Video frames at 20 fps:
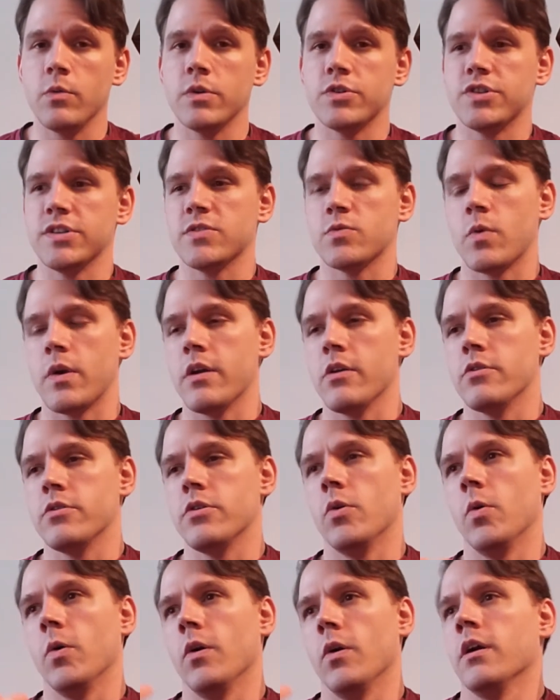which is where
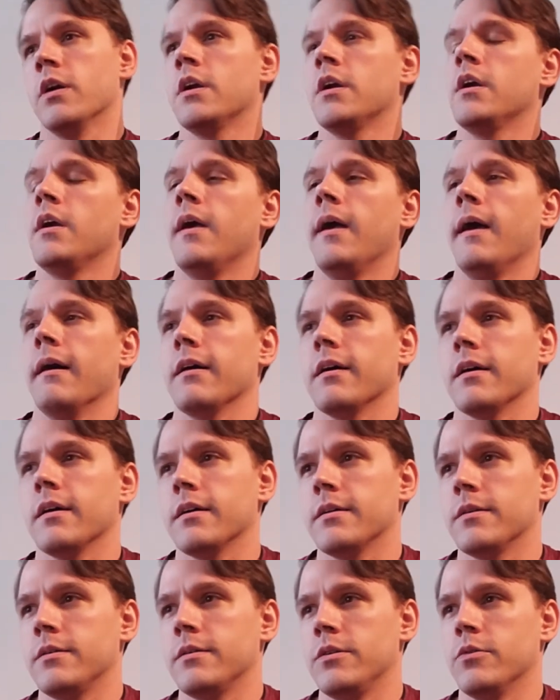
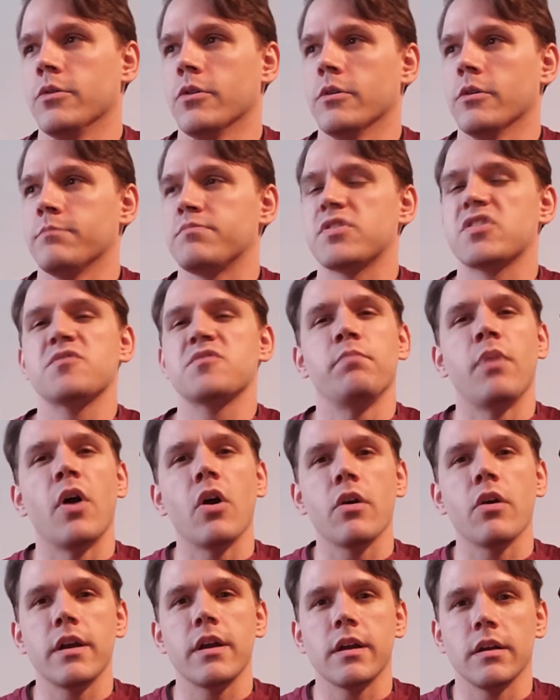you're
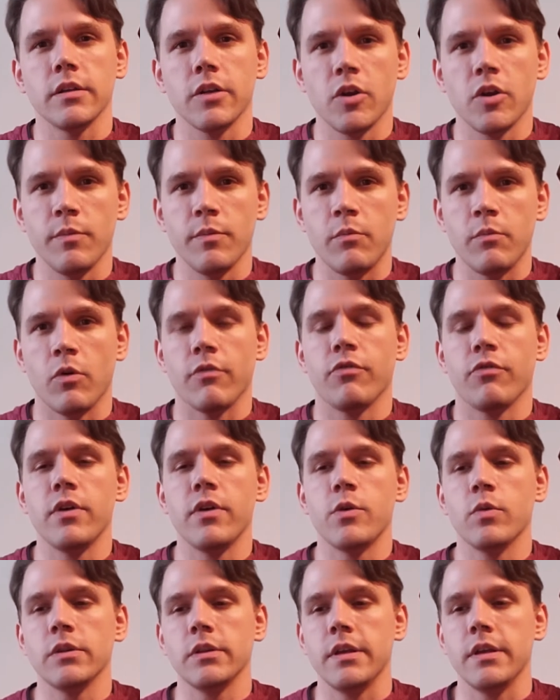sparring a little bit more
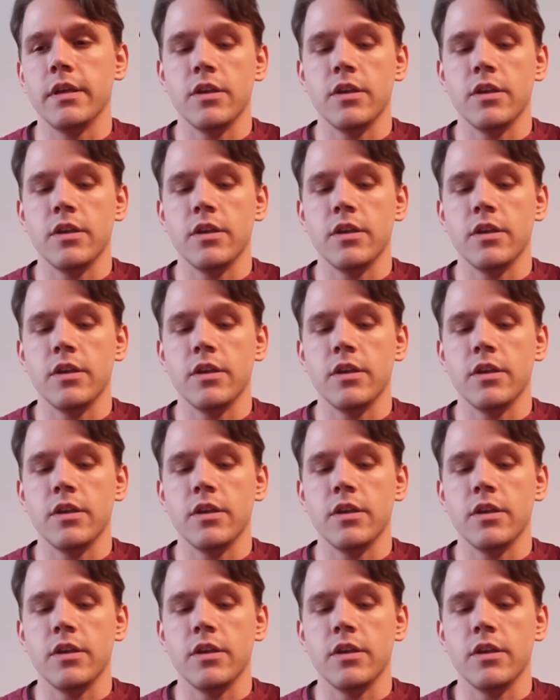frequently.